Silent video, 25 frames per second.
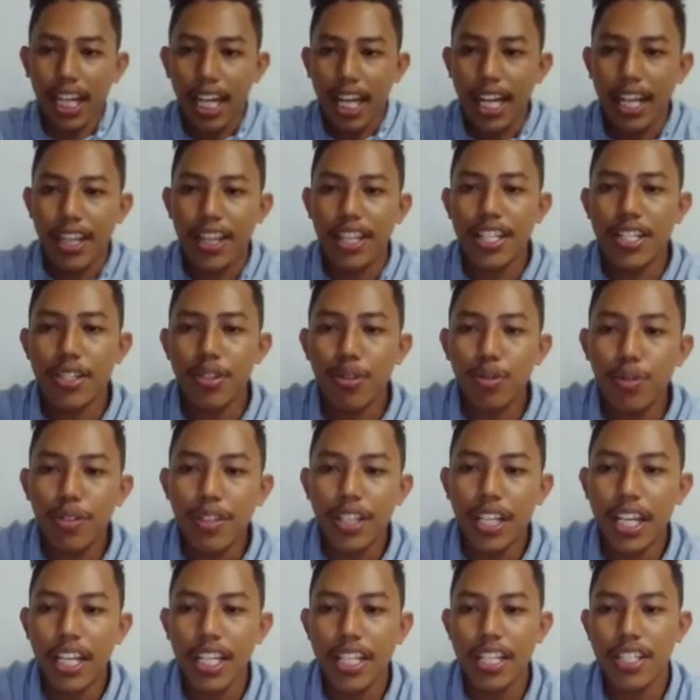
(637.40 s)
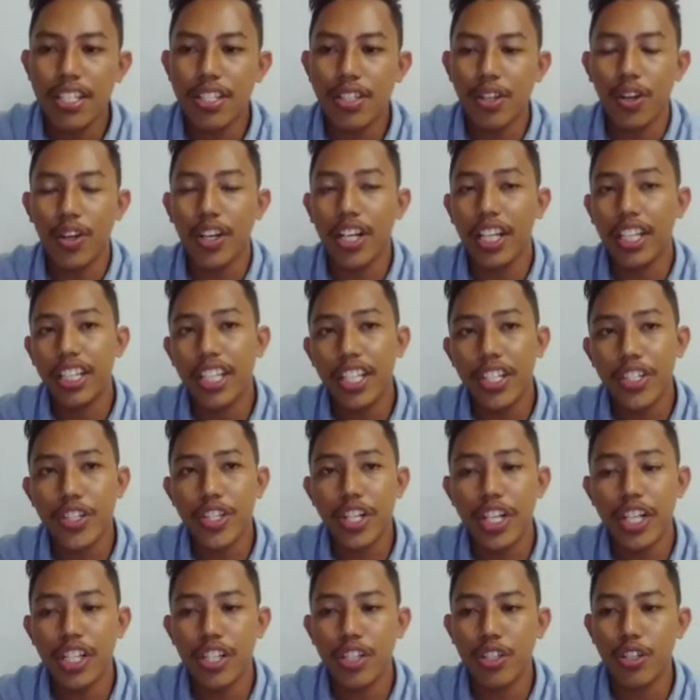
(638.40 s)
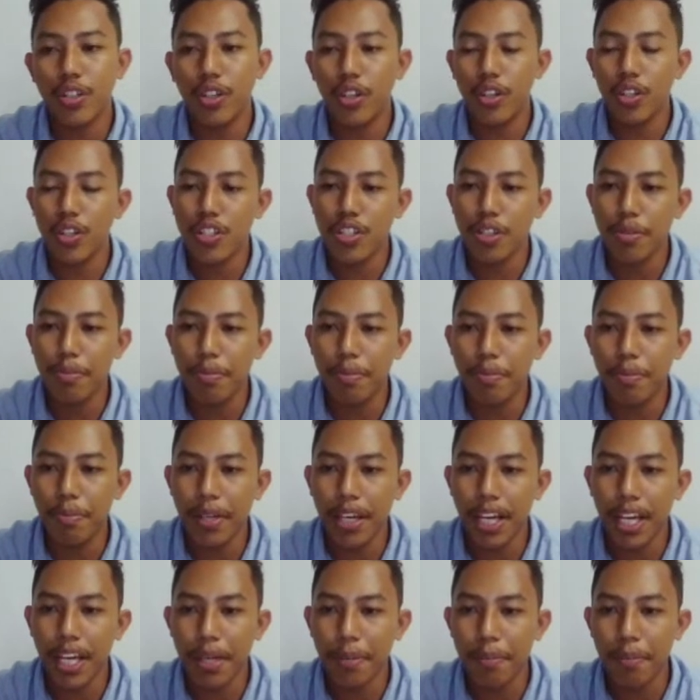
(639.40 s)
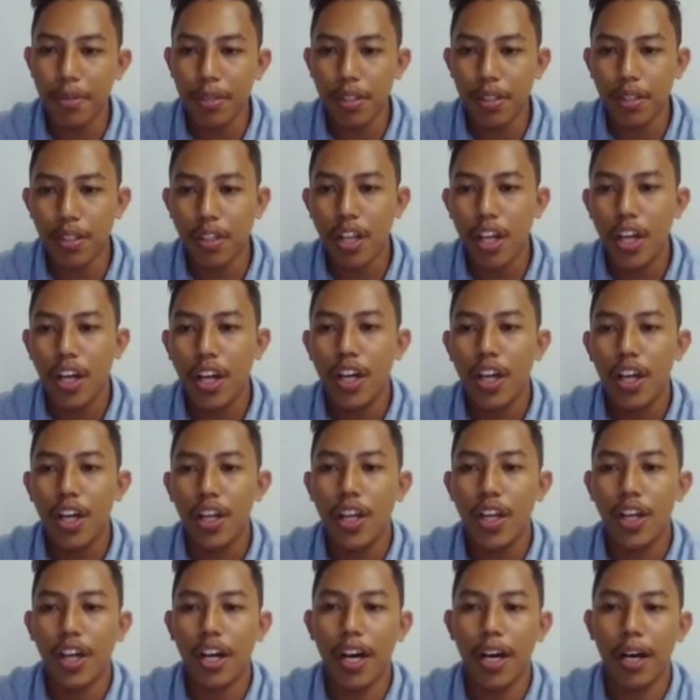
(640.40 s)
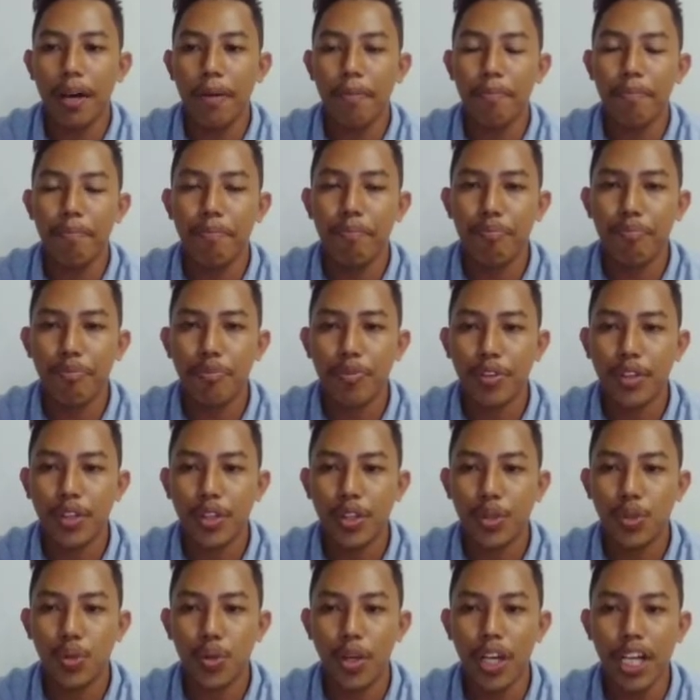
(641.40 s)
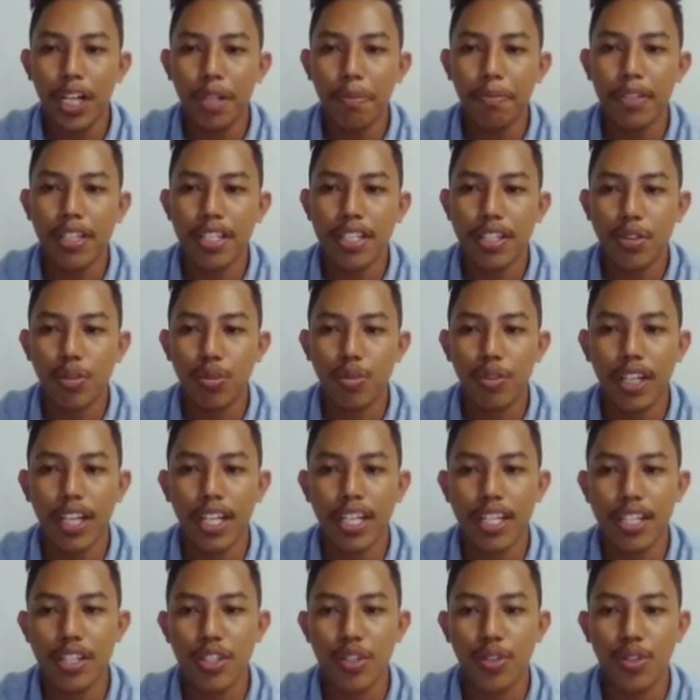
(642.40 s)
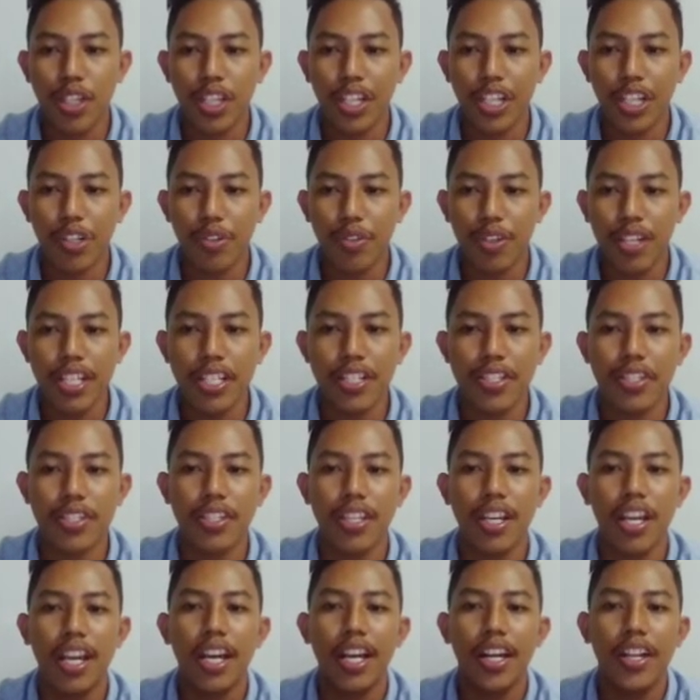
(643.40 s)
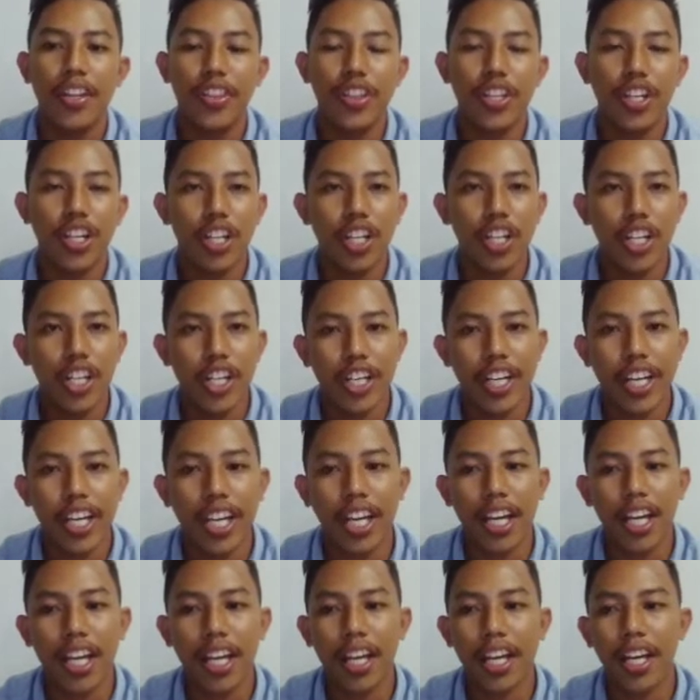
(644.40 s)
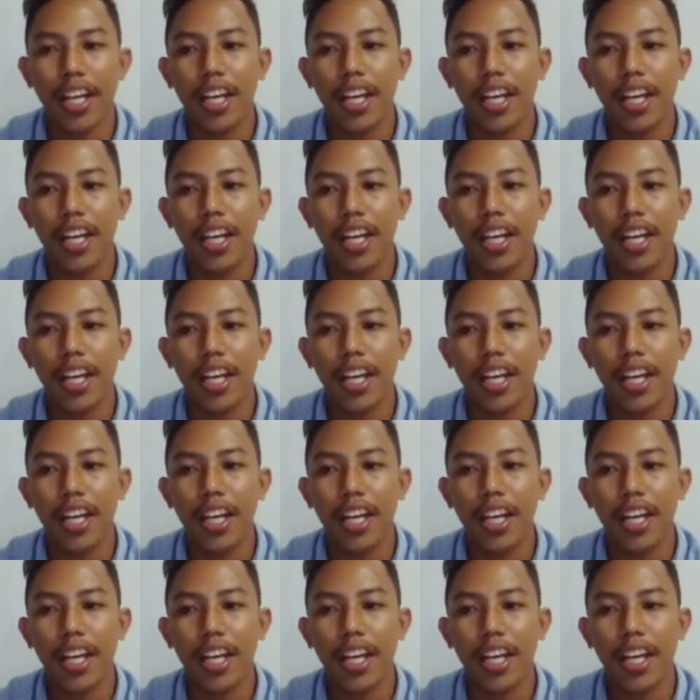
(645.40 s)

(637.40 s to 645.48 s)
the students or the teacher should also be able to help the students to increase their learning.